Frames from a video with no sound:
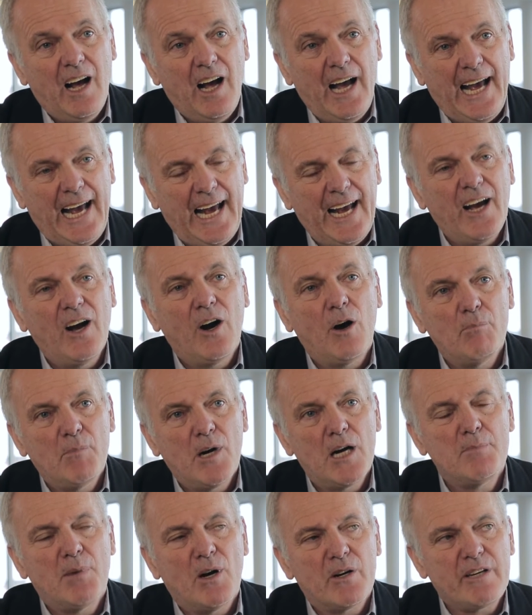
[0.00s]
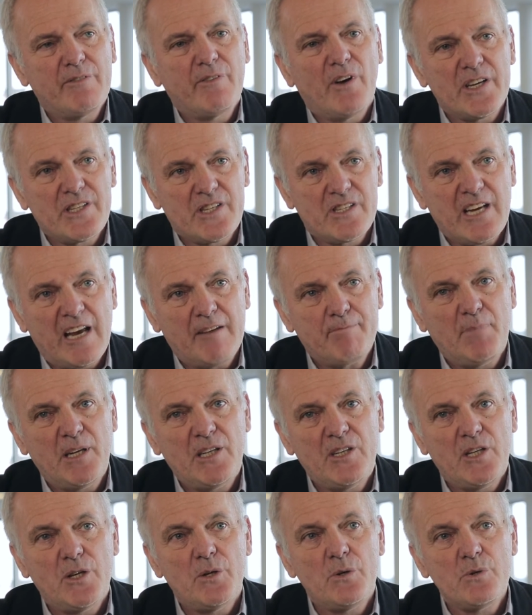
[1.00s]
how mobile devices have
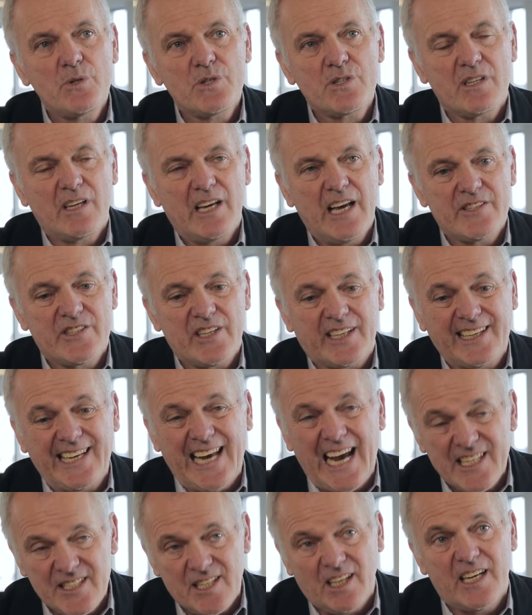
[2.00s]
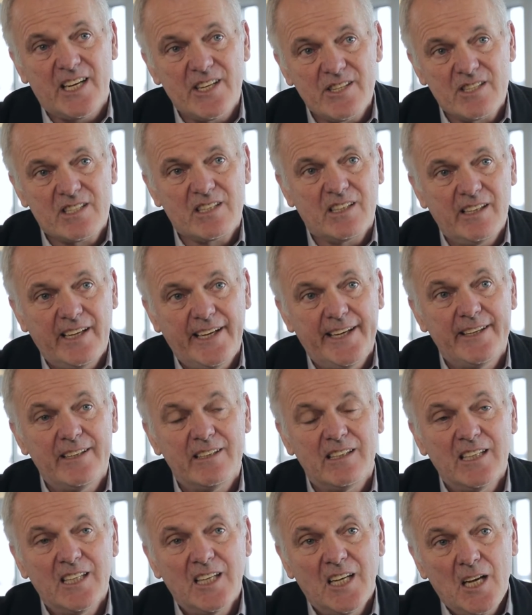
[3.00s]
been used as a catalyst
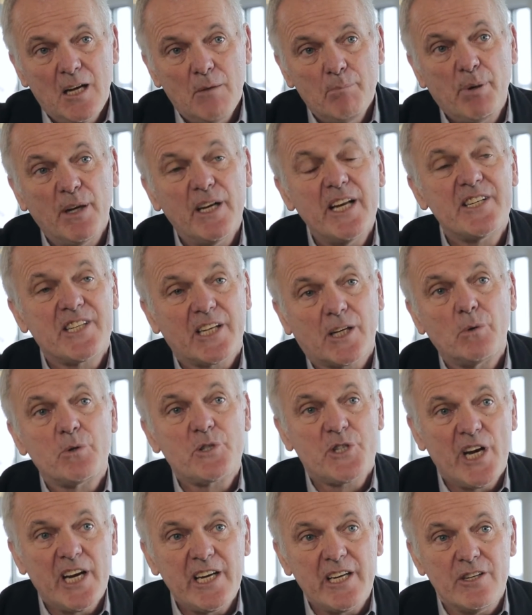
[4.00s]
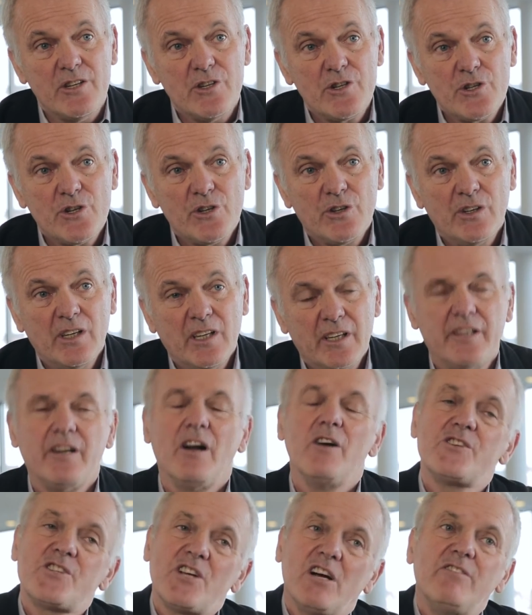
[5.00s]
in political change. You
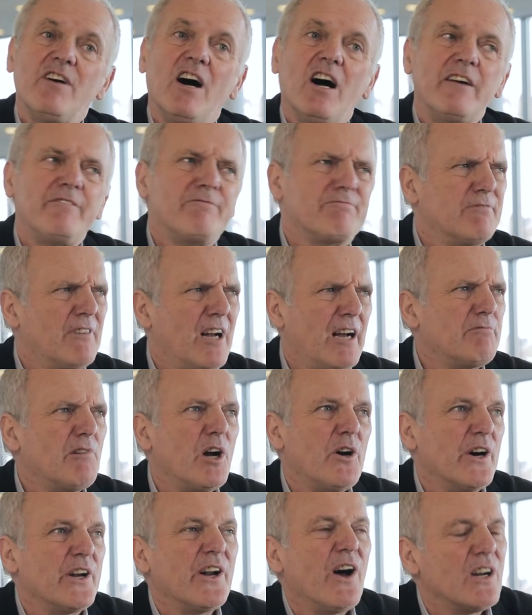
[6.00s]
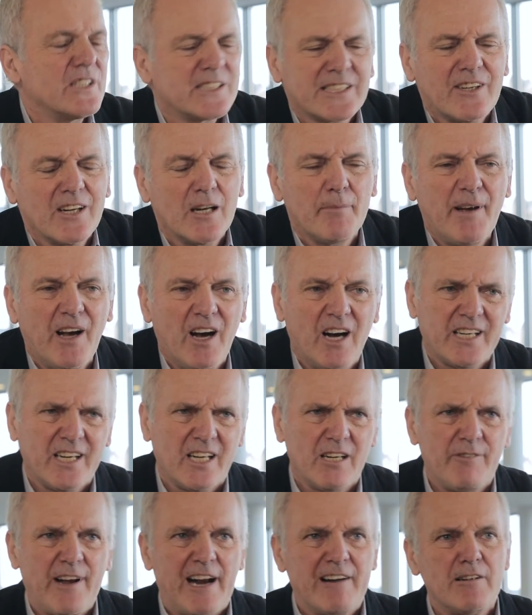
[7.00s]
know, and so I've, i wrote an article about a
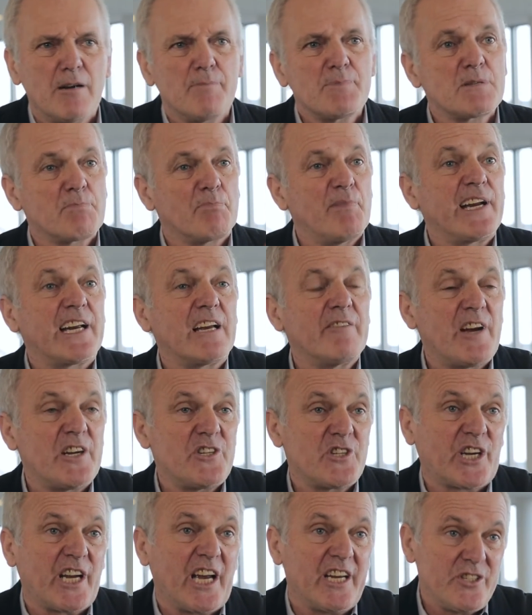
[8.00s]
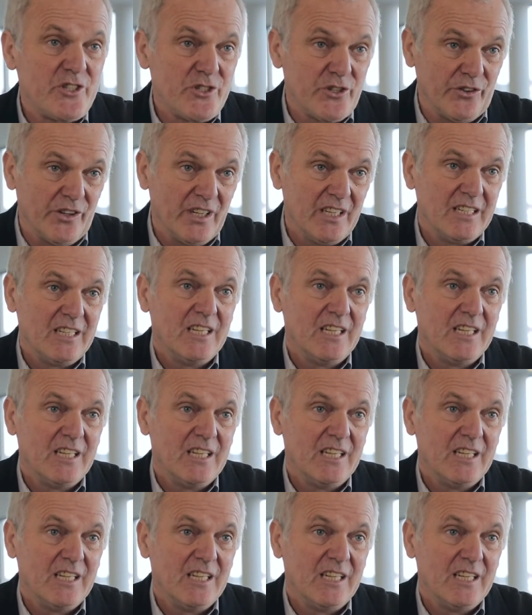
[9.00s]
kind of Arab Spring of education,